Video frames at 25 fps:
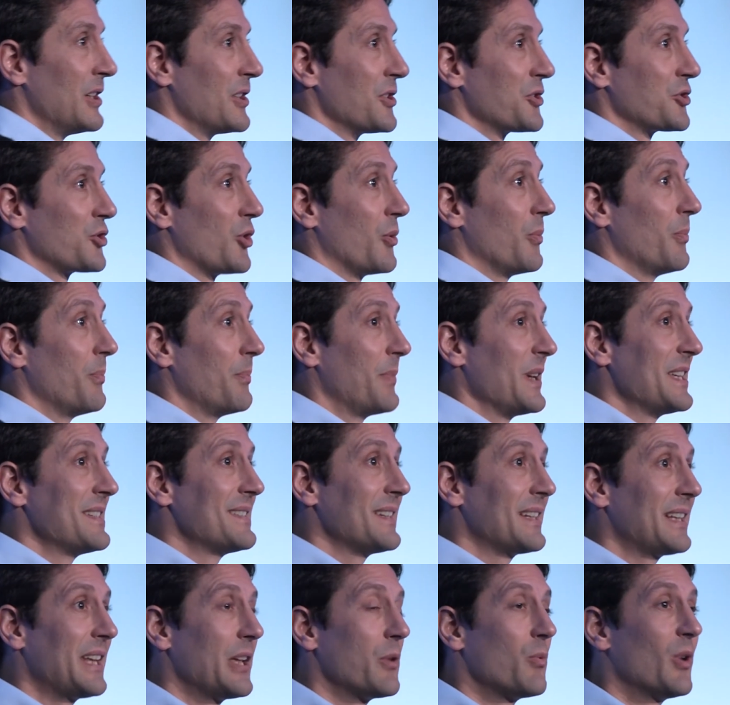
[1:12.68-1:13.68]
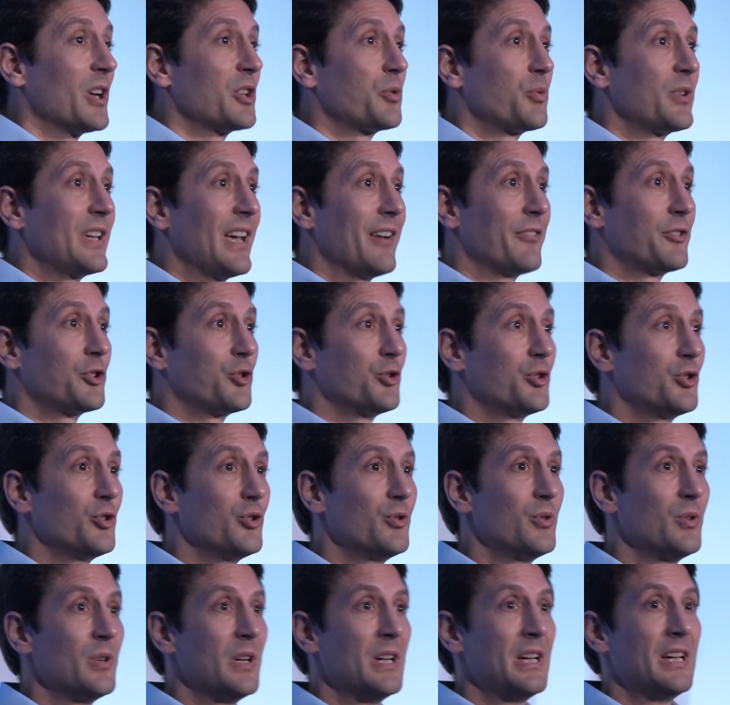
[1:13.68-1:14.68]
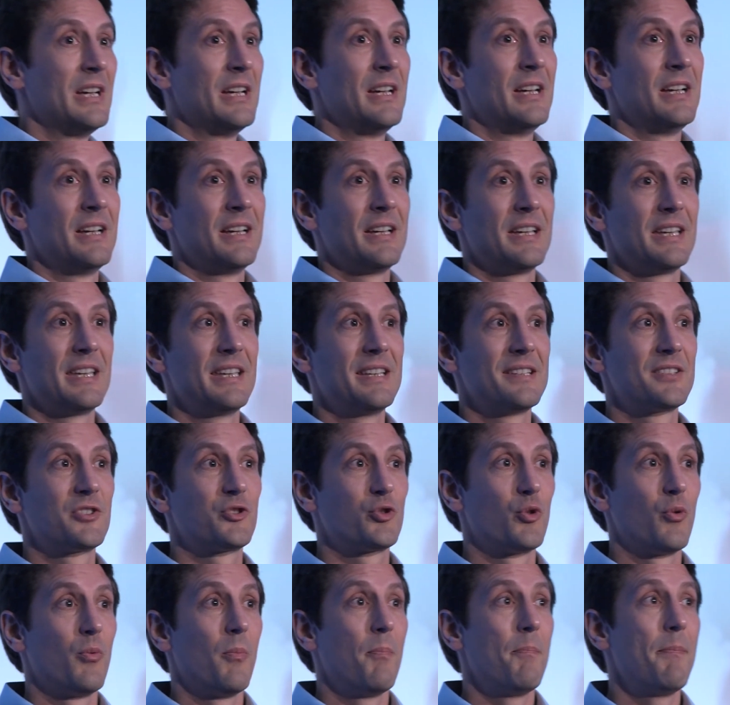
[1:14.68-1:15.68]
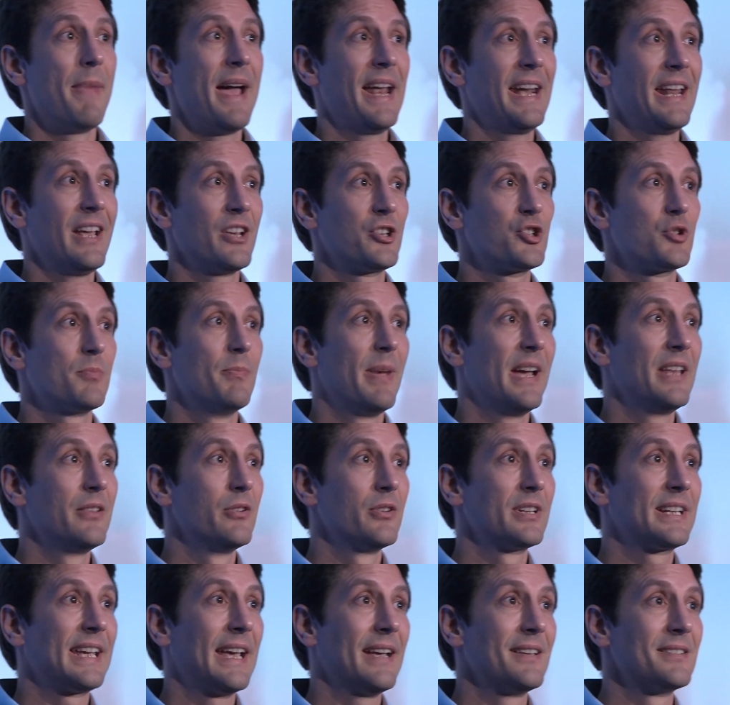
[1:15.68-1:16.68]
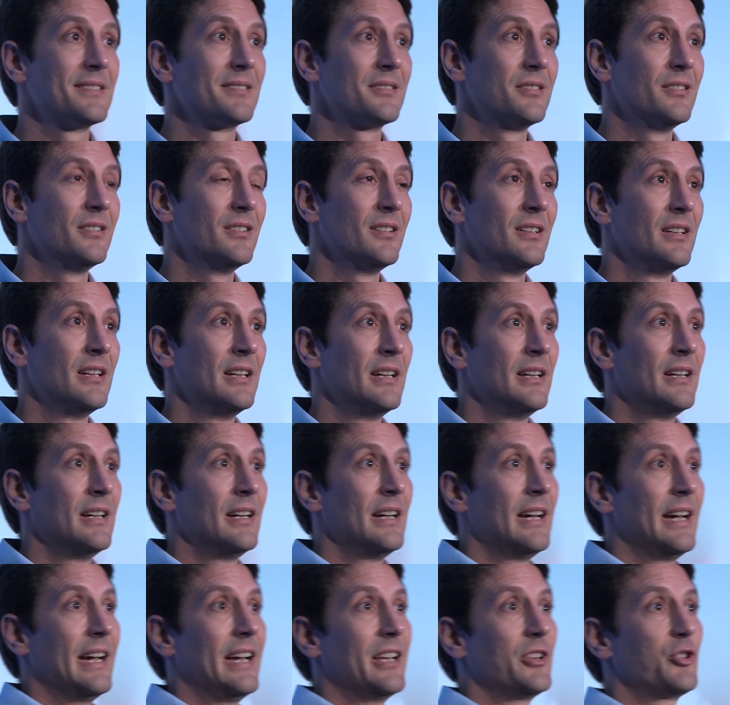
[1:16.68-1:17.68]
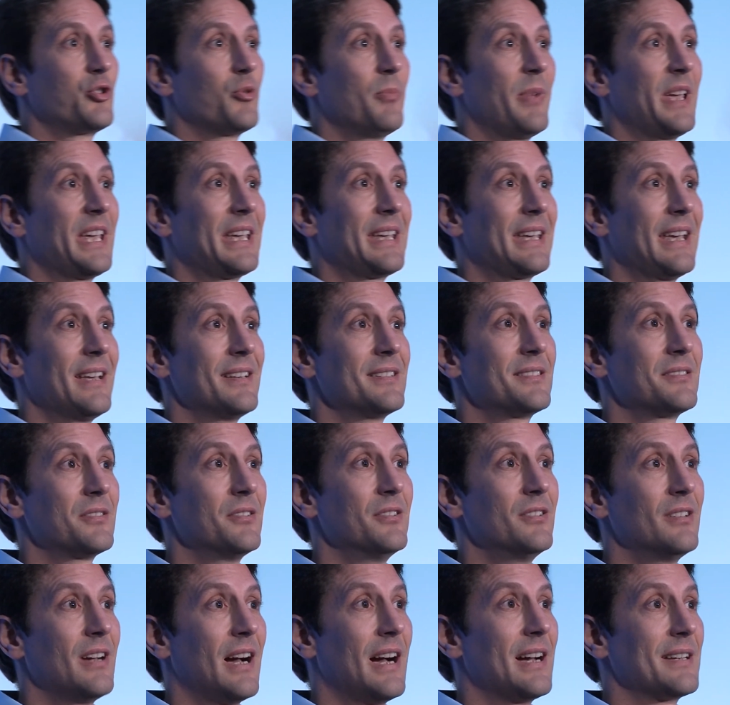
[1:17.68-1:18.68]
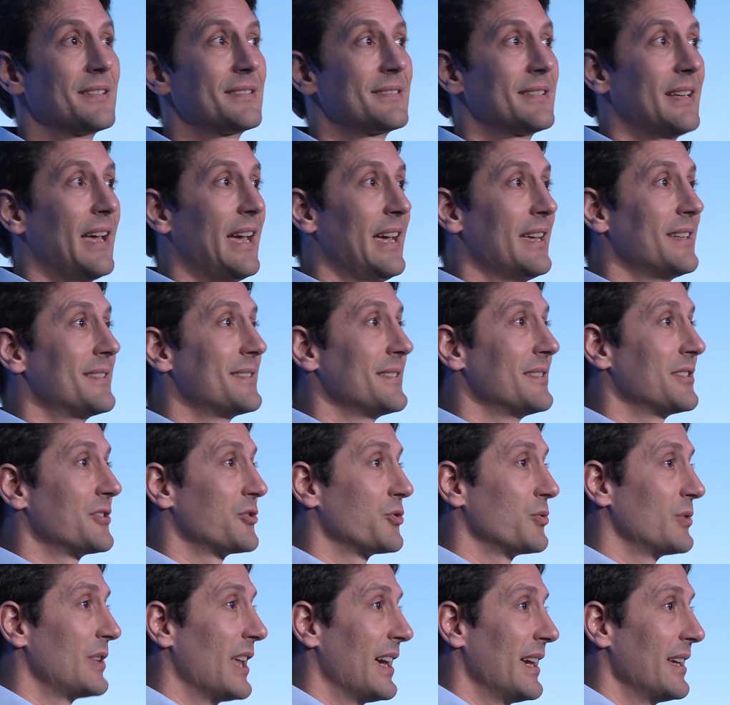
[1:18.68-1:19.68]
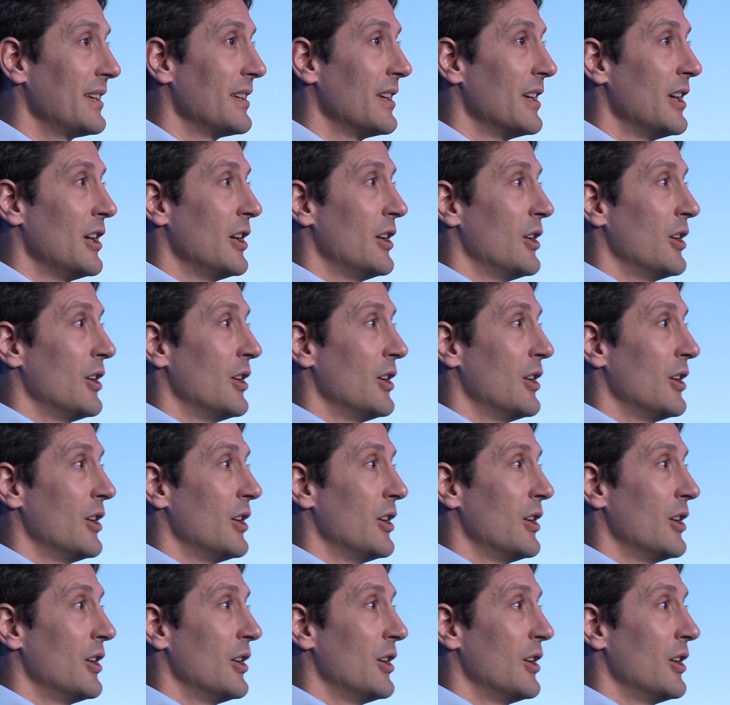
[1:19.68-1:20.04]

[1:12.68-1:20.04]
So basically what we have to do is to manage better cancer and to make cancer, as AIDS is today,